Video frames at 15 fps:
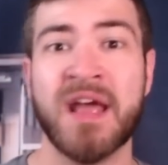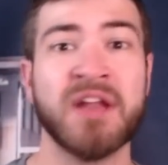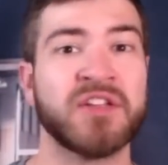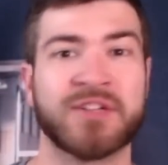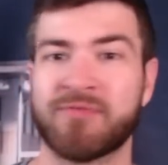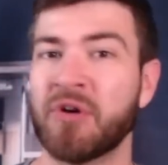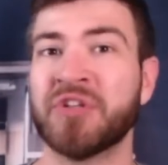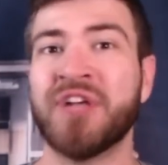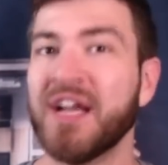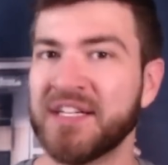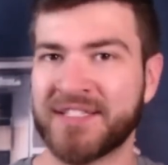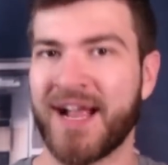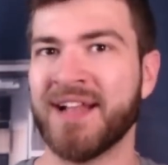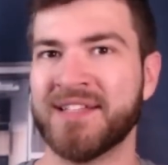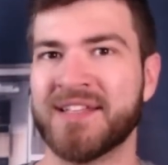Does Roschon
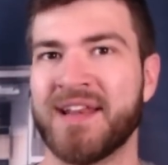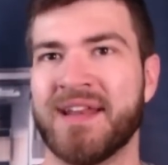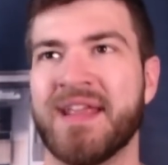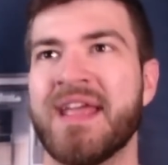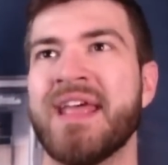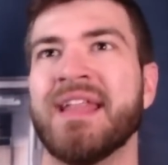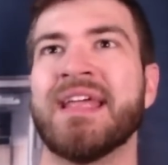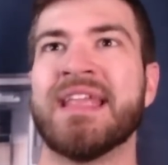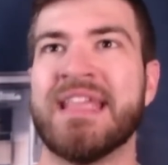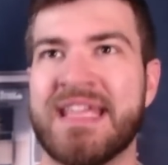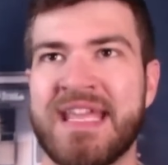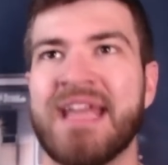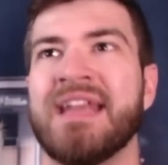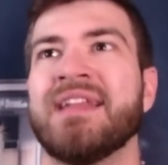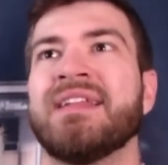Johnson, like,
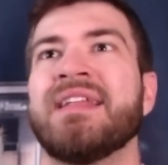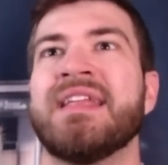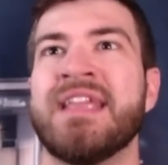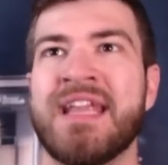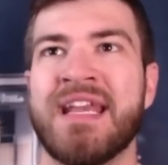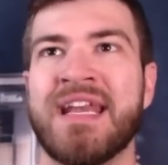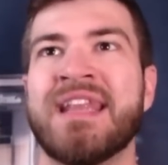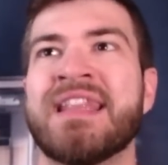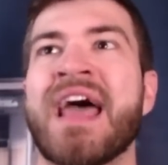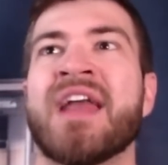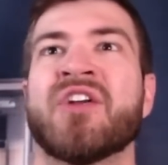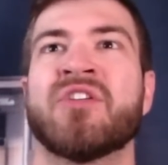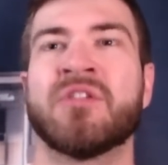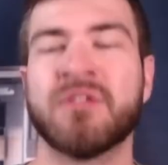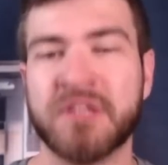get in
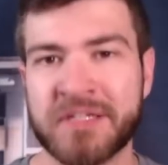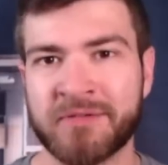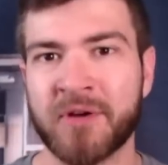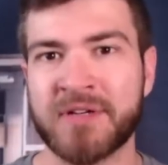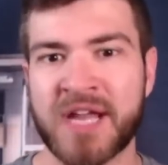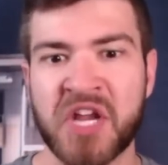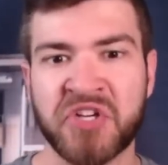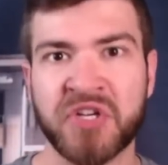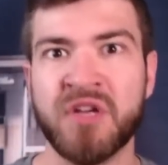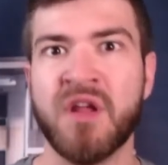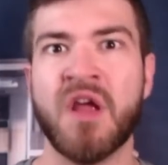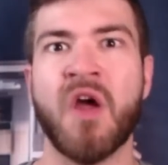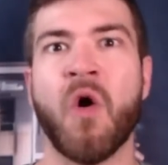that early rotation?